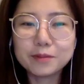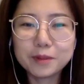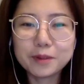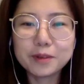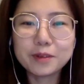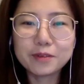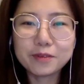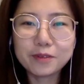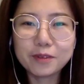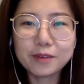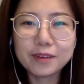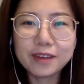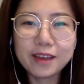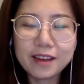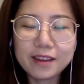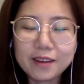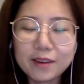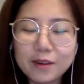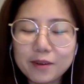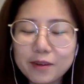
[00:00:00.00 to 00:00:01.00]
wonderful.
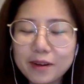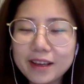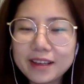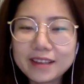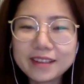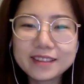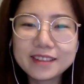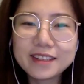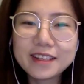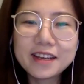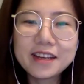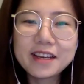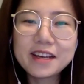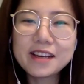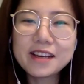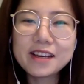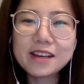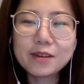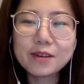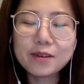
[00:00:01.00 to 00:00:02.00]
Yeah,
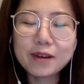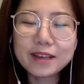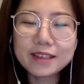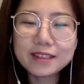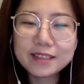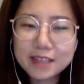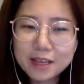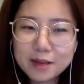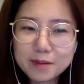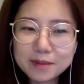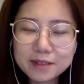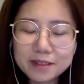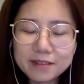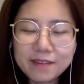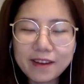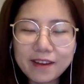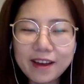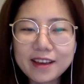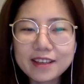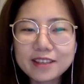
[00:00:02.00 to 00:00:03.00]
great tips,
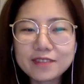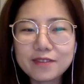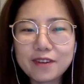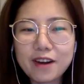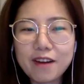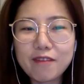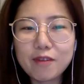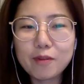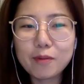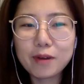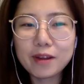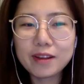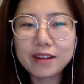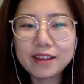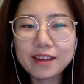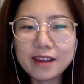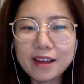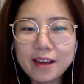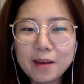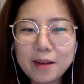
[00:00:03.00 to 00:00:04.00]
advice for
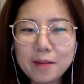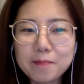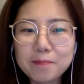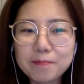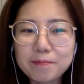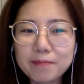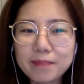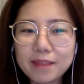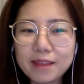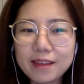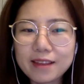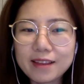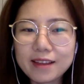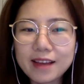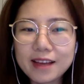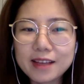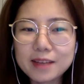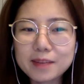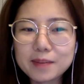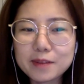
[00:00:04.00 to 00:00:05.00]
everyone.
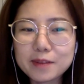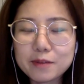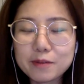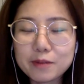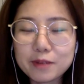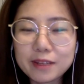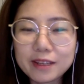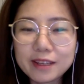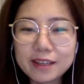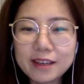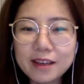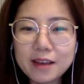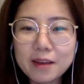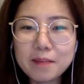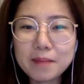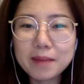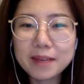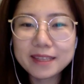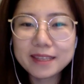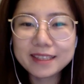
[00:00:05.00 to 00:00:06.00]
It's been a really
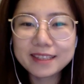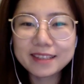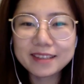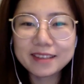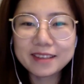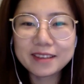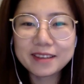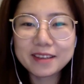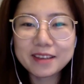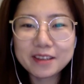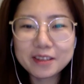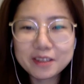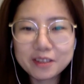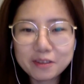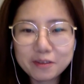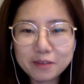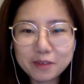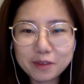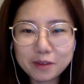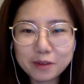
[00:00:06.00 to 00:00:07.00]
amazing
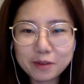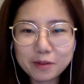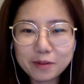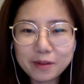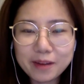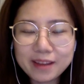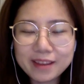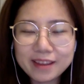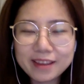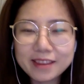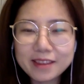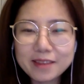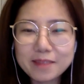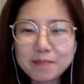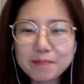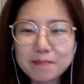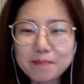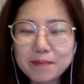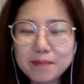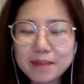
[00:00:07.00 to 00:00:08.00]
interview. I think the
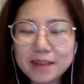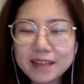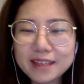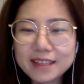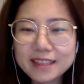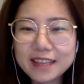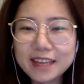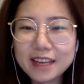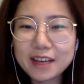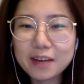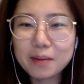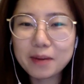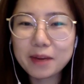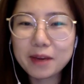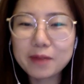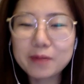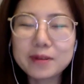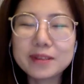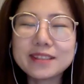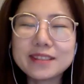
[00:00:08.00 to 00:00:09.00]
biggest
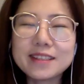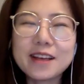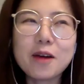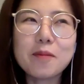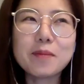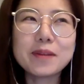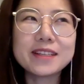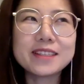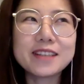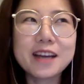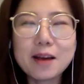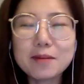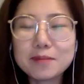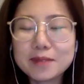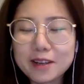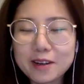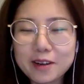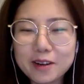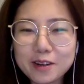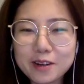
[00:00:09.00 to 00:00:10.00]
takeaway was how many times
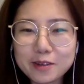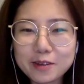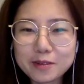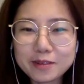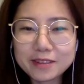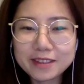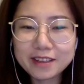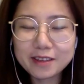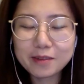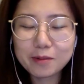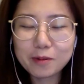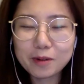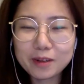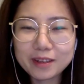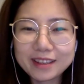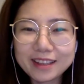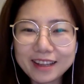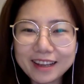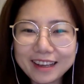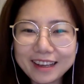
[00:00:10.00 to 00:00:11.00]
I heard you say the word
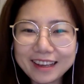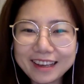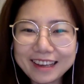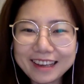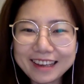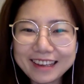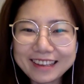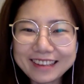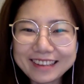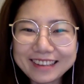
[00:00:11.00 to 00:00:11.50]
lucky,